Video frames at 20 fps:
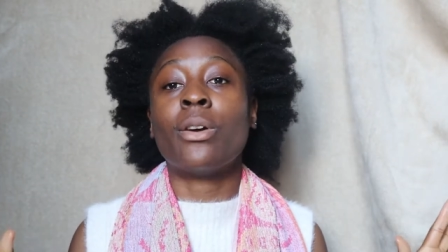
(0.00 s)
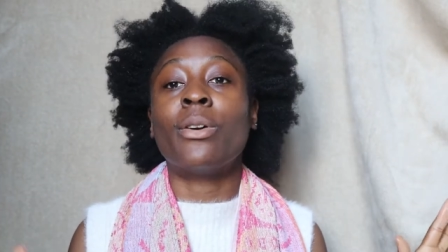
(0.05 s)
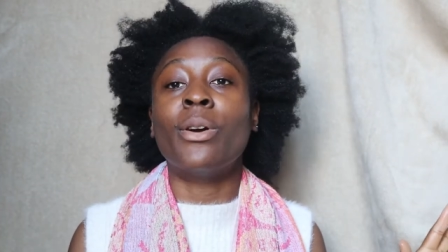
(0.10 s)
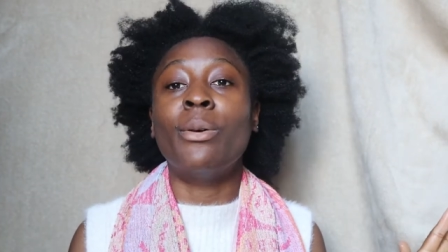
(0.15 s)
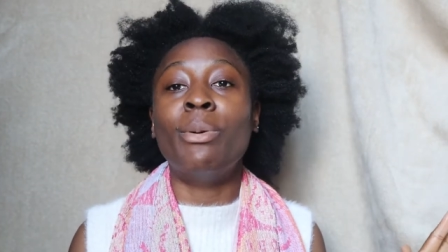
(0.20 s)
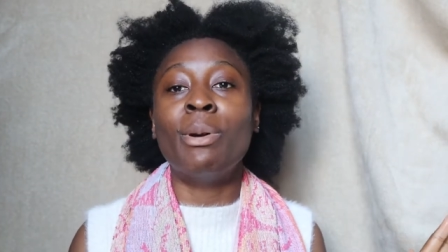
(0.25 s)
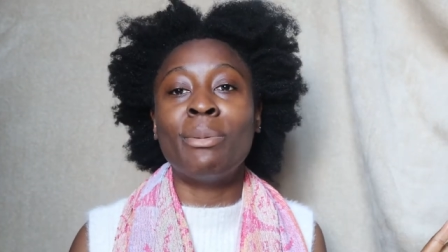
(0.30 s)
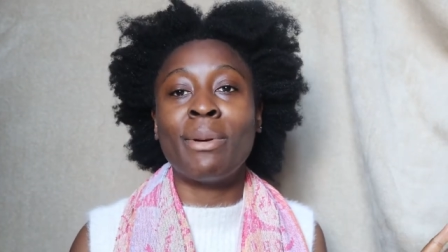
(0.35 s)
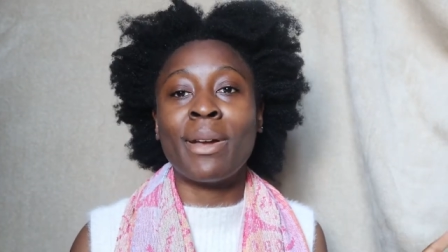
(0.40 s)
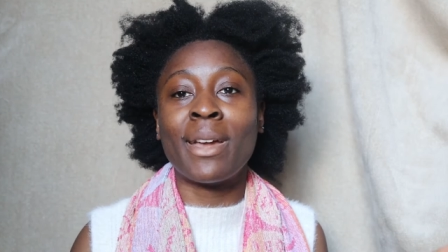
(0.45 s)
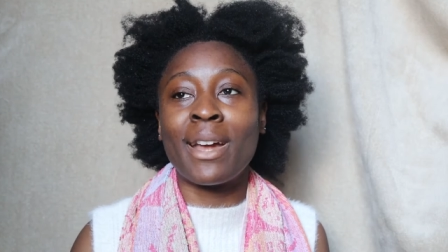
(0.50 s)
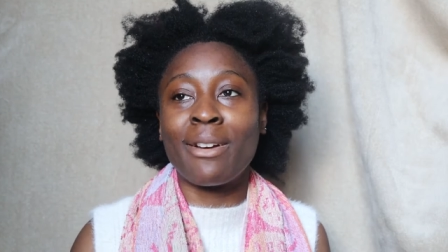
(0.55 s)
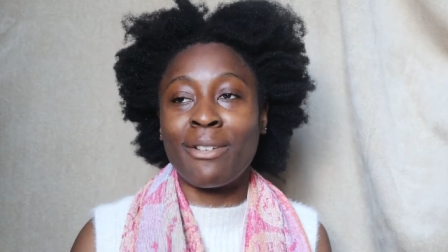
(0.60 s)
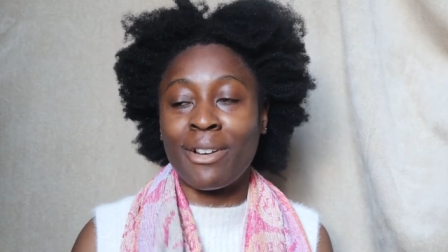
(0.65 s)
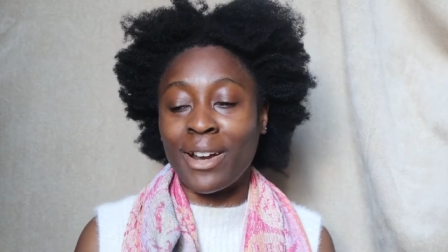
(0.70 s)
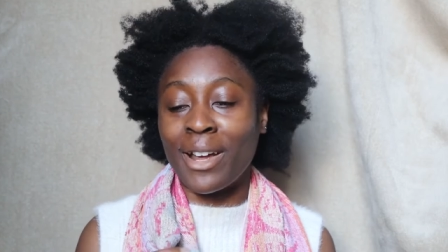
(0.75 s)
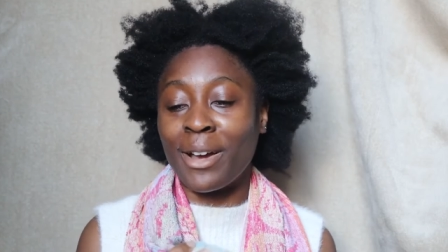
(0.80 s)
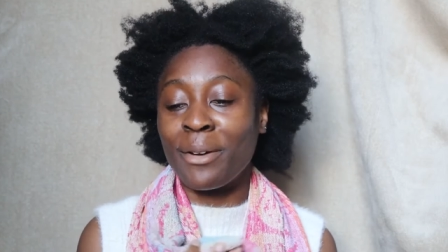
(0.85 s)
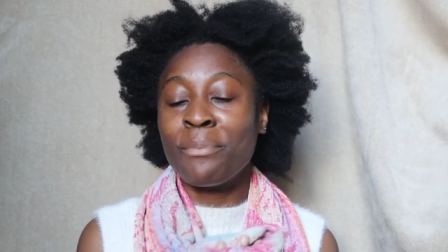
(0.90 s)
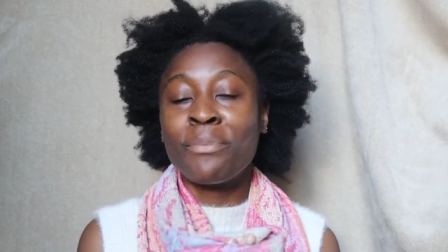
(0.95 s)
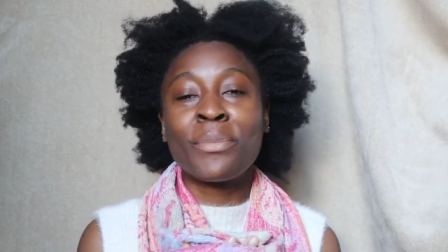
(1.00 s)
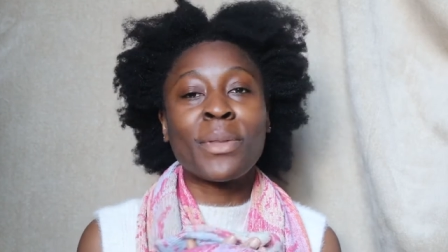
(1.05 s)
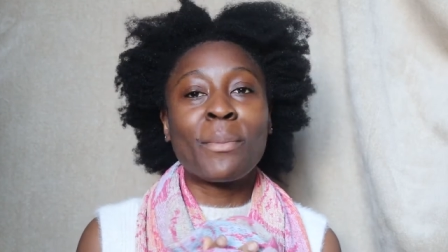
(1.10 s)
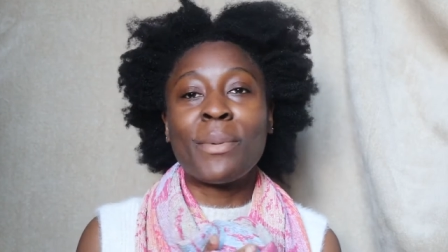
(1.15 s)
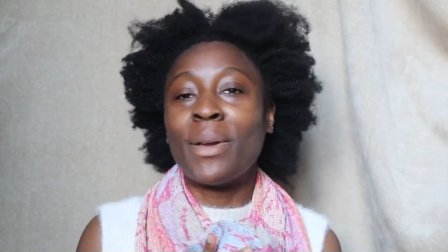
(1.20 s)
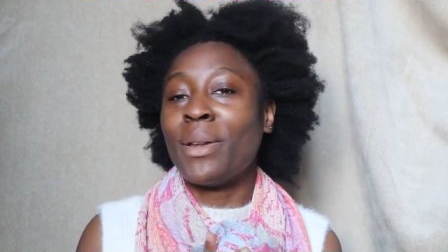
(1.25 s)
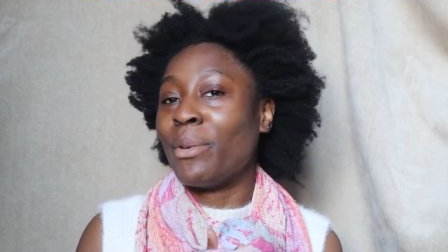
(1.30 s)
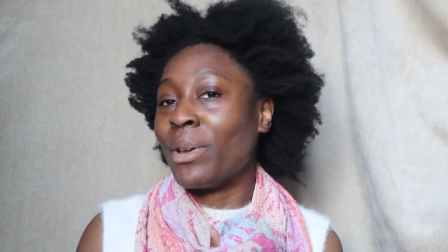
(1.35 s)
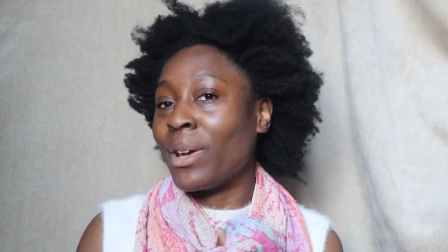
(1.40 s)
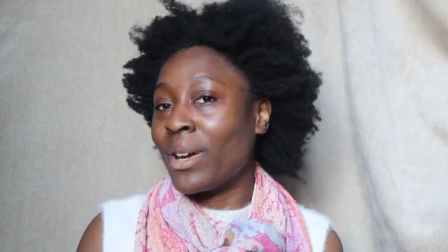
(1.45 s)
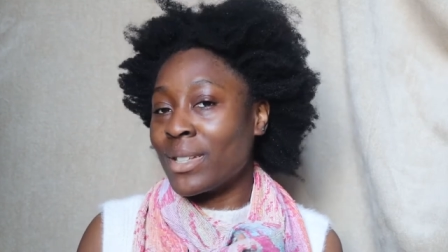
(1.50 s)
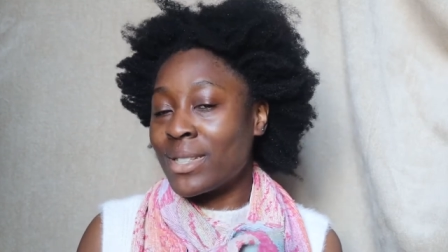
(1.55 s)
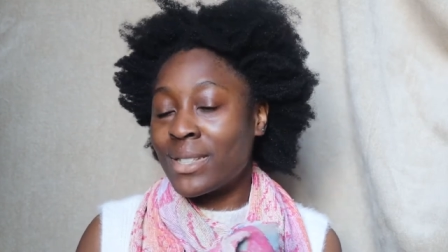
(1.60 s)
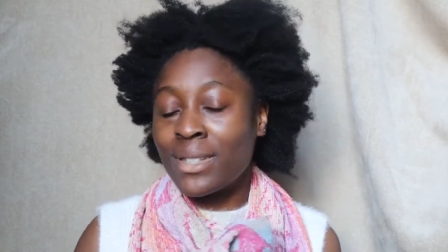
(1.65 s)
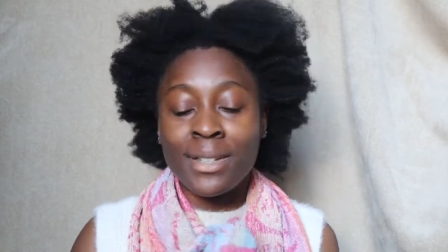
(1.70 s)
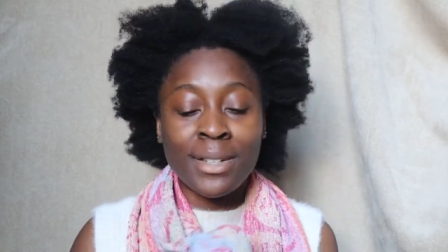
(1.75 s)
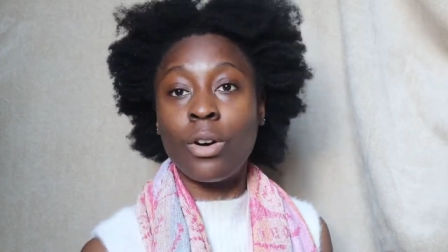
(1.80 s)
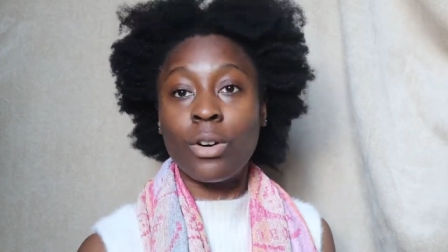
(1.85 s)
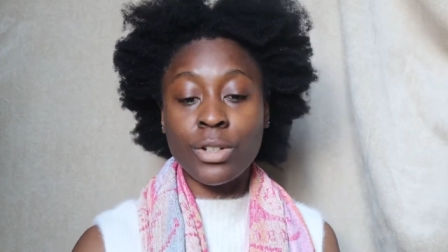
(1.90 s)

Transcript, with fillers: going on with my hair right now? But anyway guys,